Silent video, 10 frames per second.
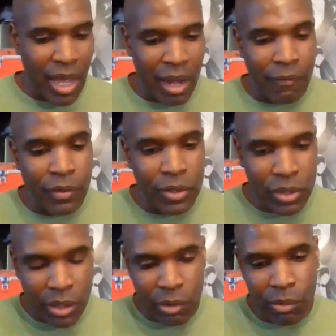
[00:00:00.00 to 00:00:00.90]
every
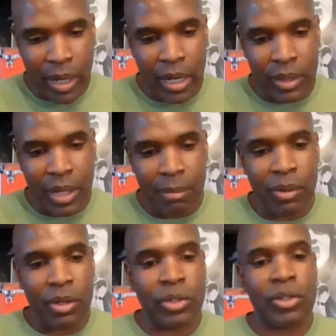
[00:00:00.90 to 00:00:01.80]
single record that I'm
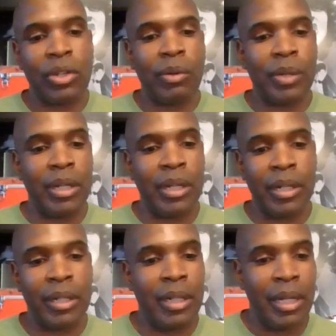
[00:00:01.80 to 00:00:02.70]
going to show
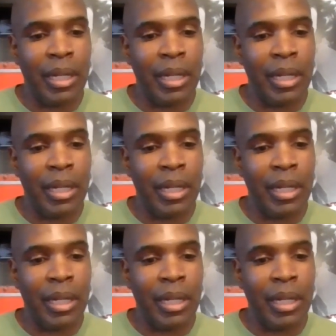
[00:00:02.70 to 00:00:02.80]
here